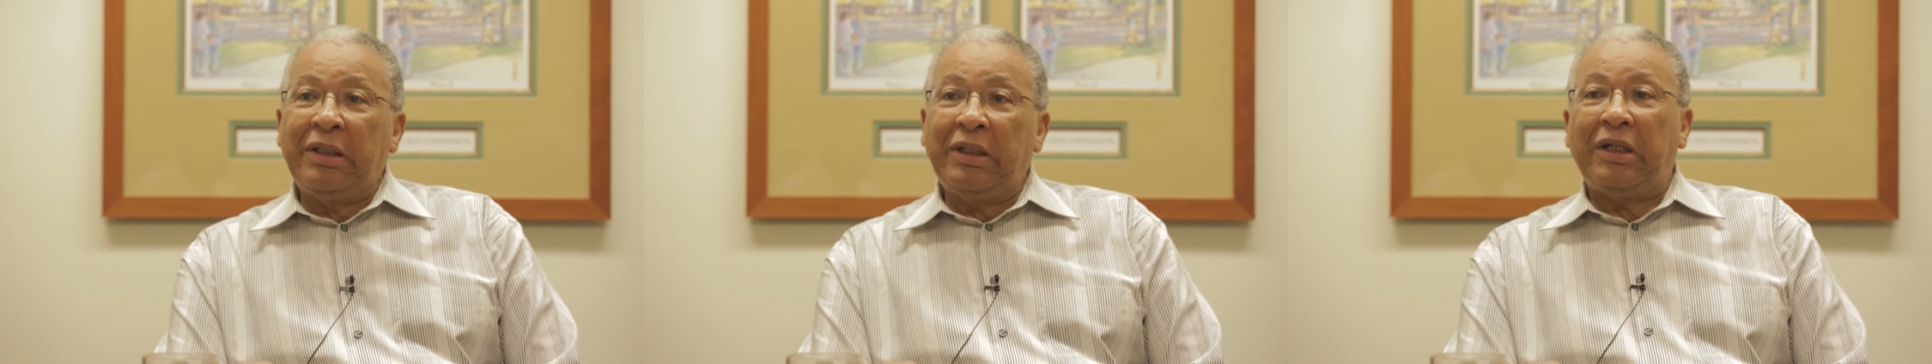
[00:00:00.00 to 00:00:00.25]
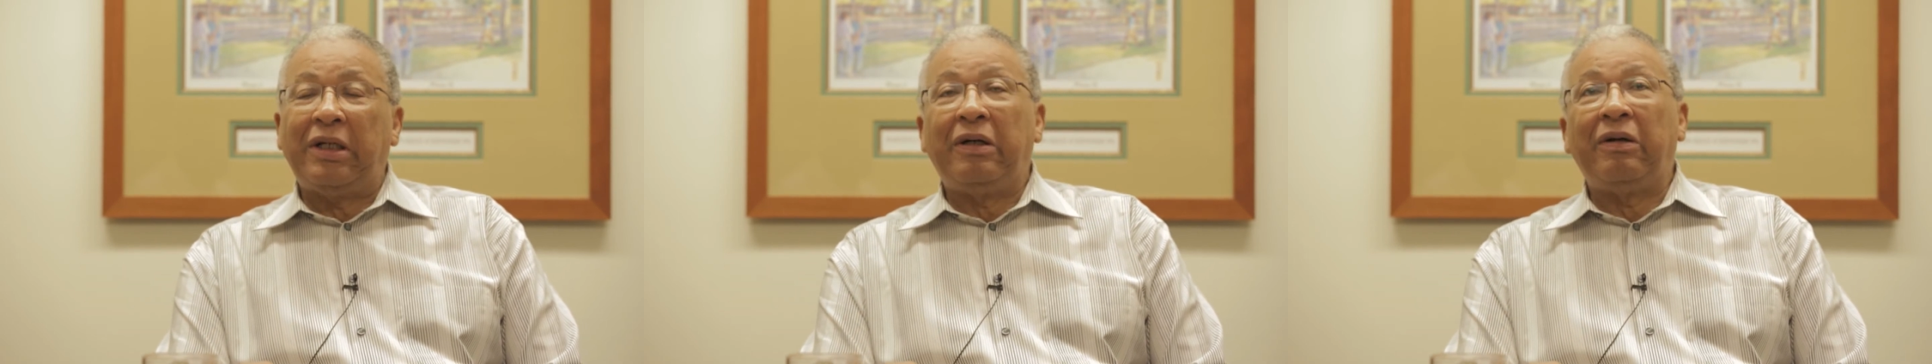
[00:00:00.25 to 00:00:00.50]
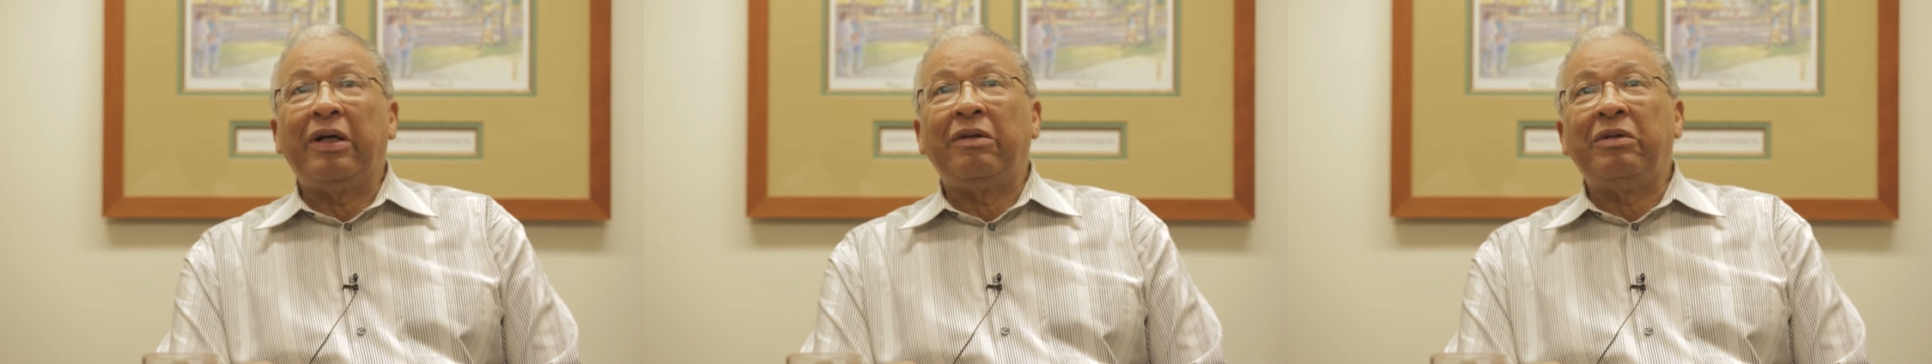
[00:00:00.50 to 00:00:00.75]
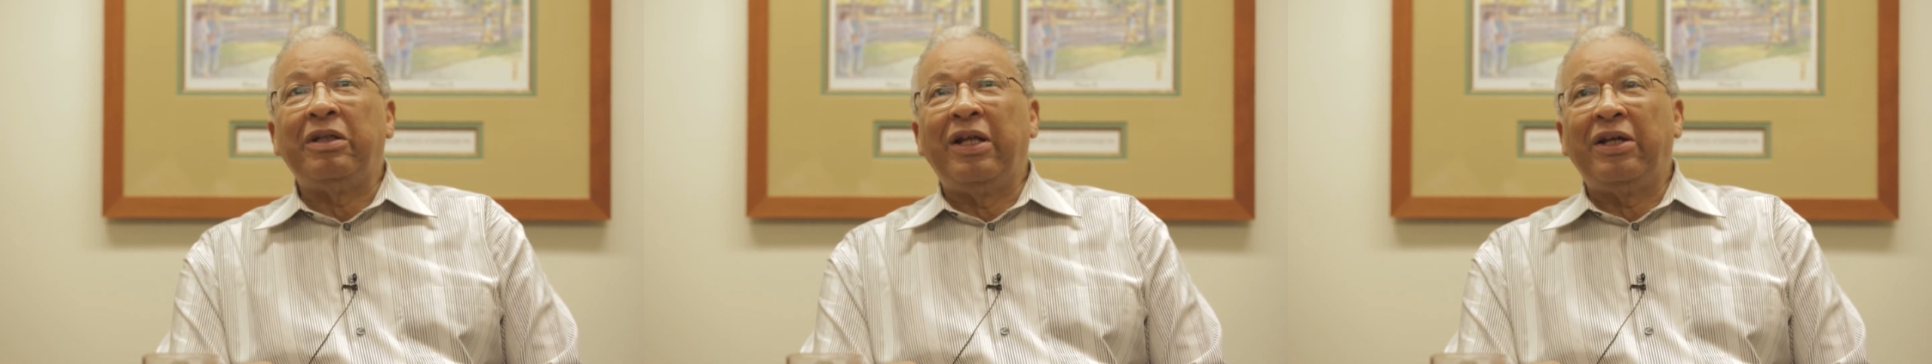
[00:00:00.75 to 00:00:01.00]

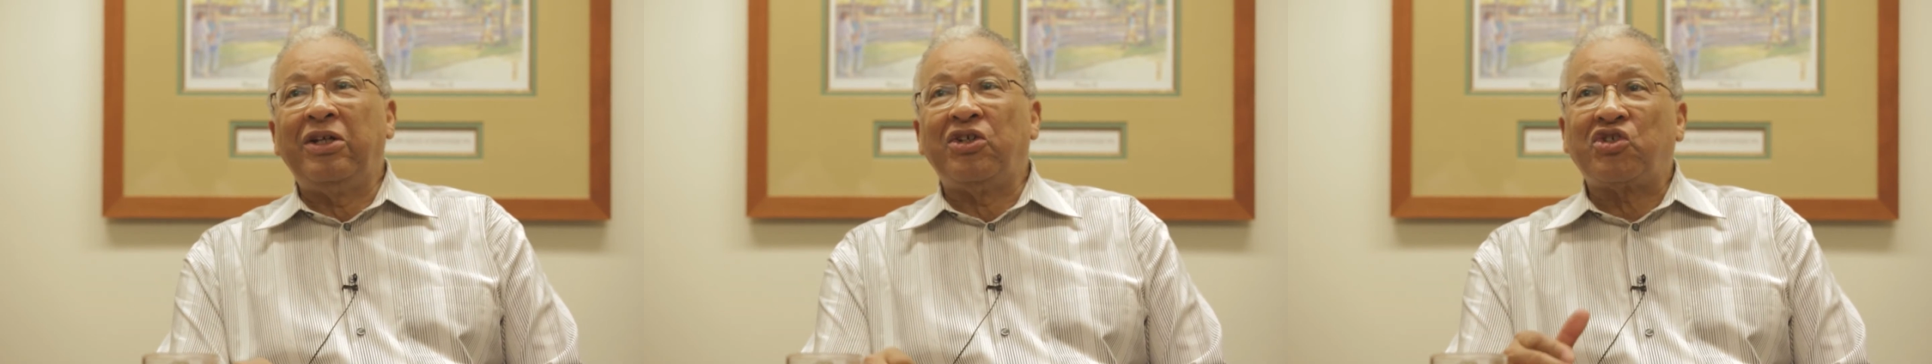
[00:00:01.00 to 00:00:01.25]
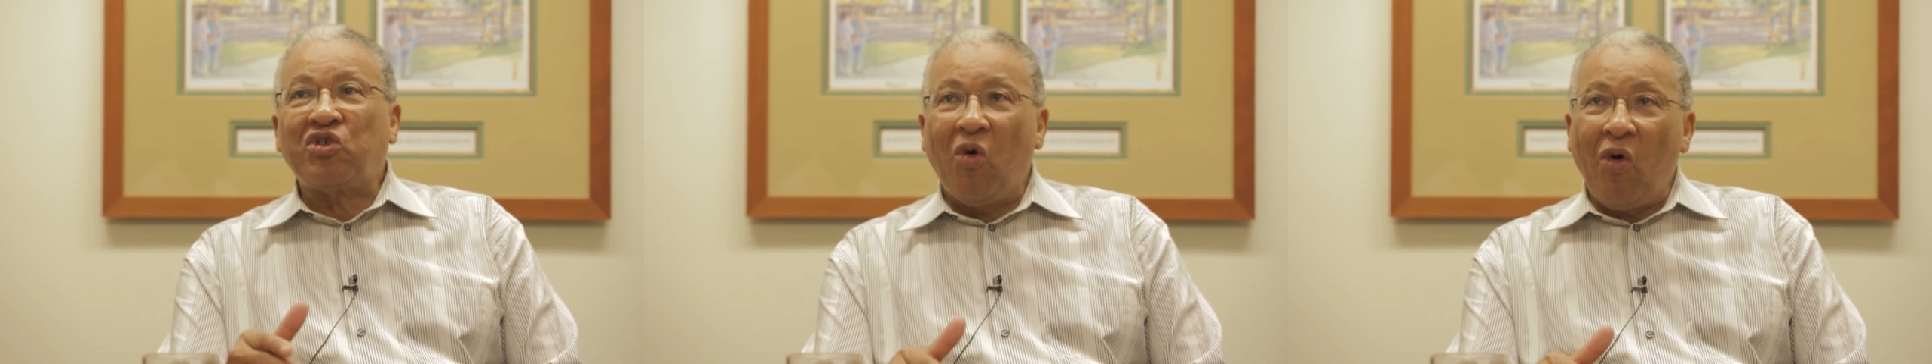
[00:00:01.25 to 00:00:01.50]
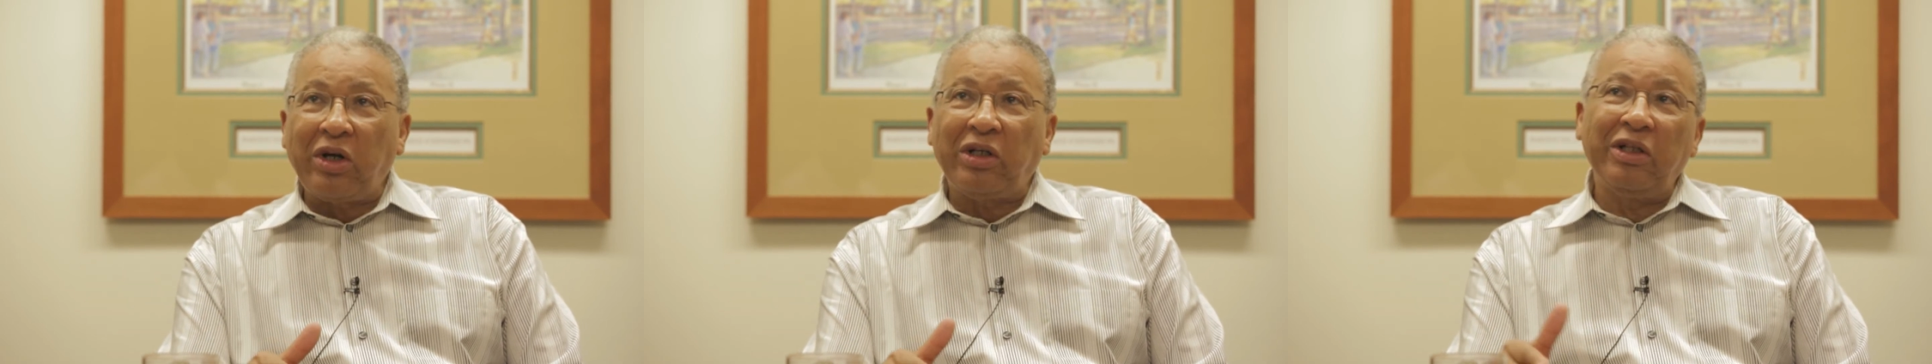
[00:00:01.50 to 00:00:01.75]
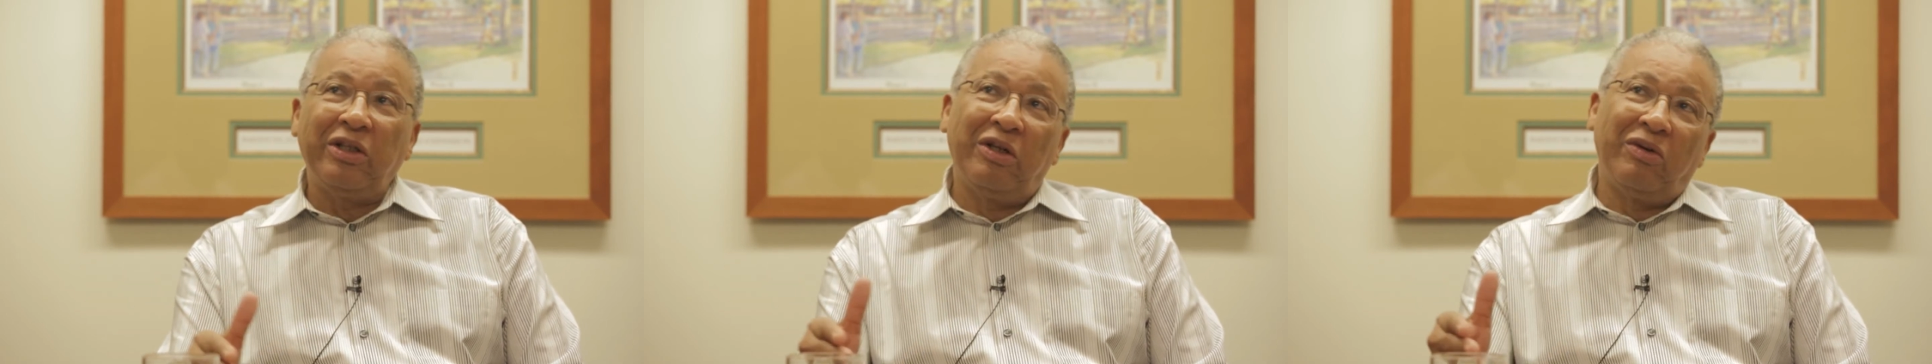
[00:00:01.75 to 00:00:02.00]
And
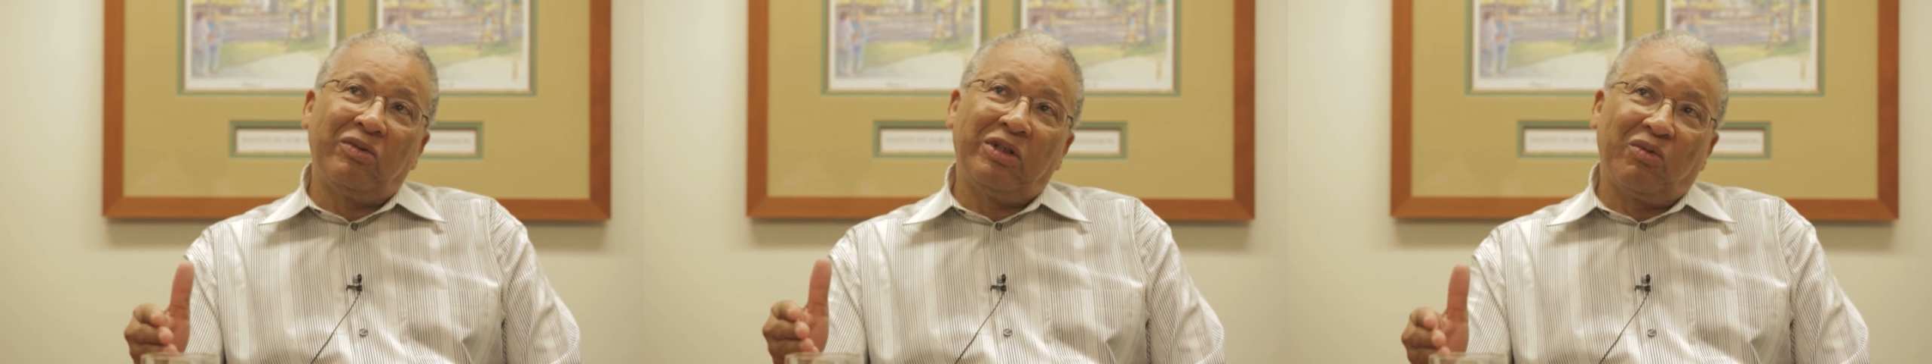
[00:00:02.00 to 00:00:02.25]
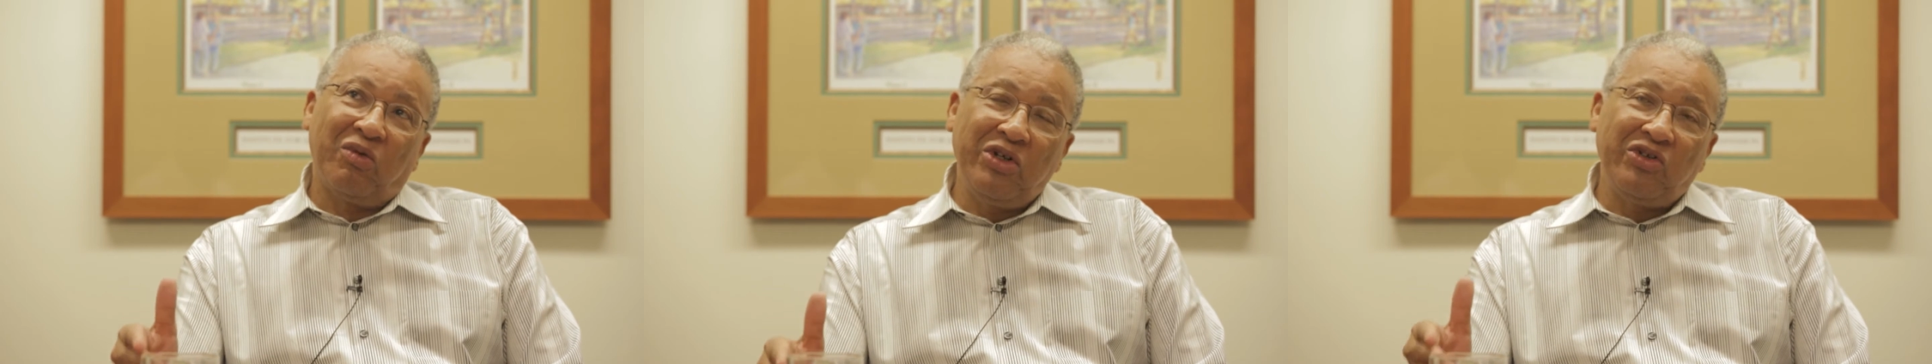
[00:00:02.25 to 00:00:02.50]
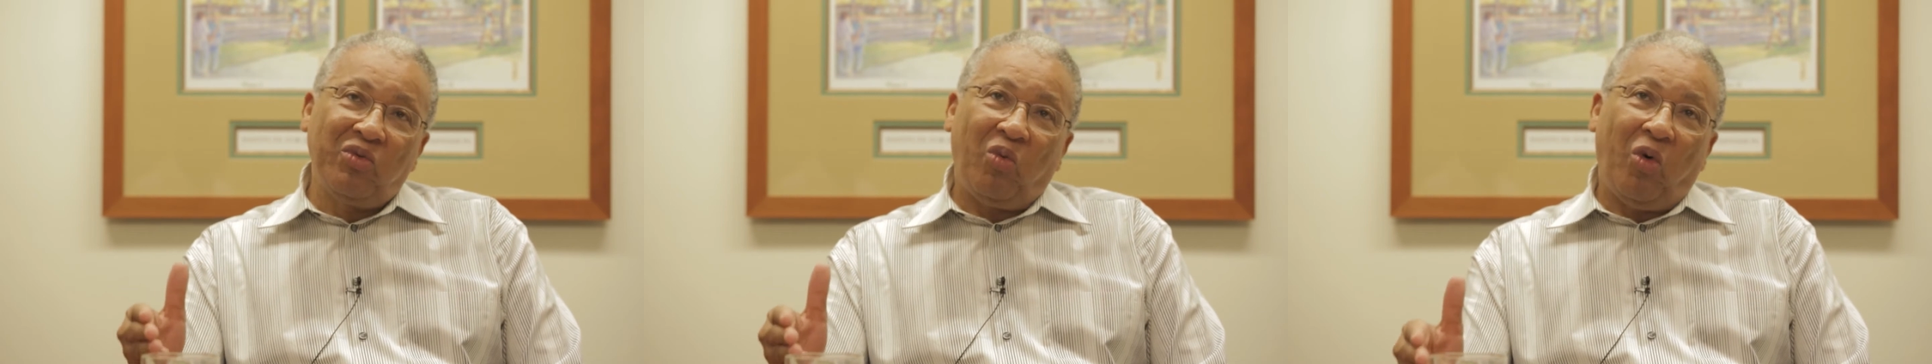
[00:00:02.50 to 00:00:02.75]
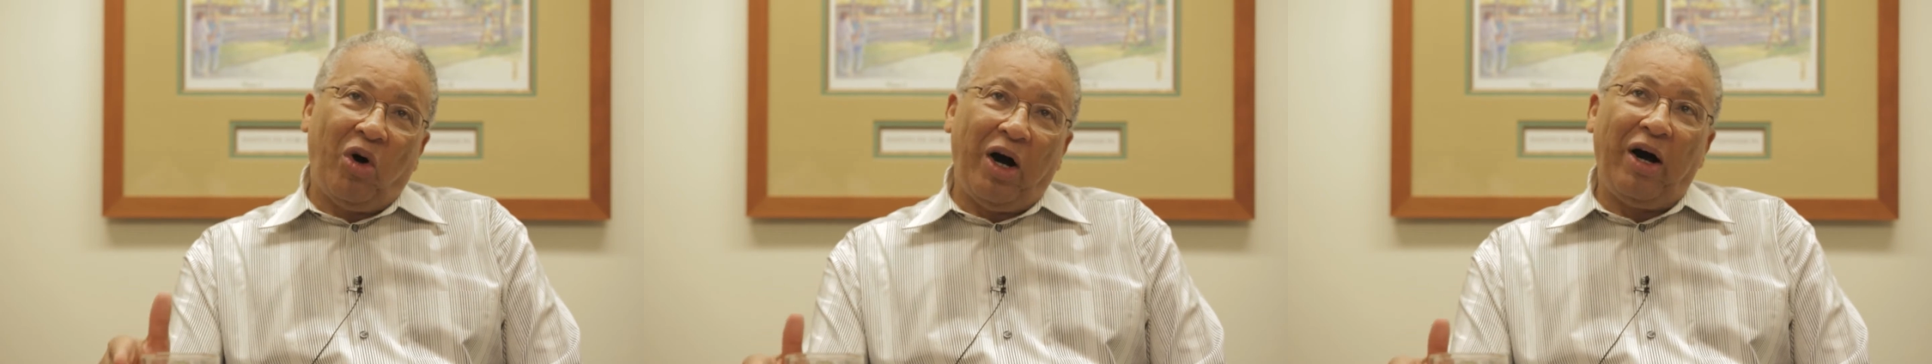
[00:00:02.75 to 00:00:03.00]
historically, the reason
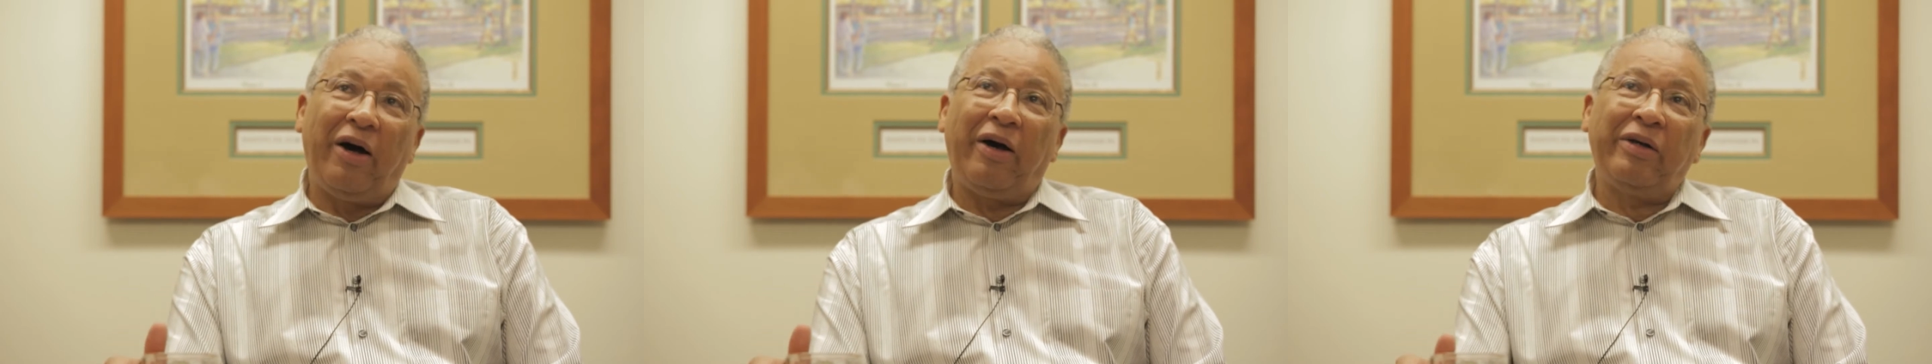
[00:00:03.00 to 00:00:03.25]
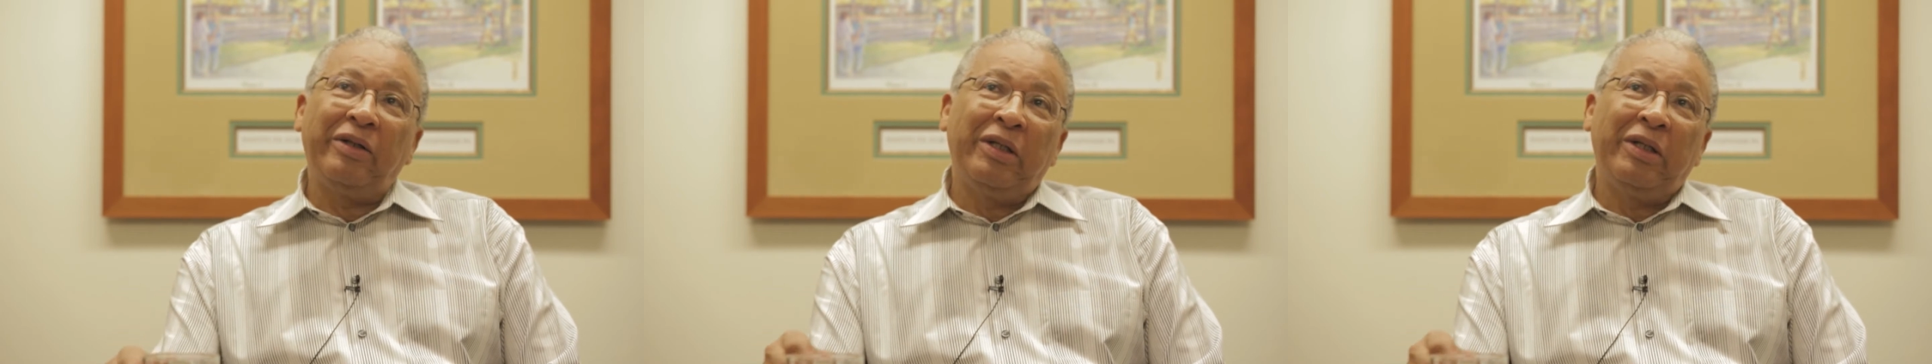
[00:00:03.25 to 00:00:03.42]
why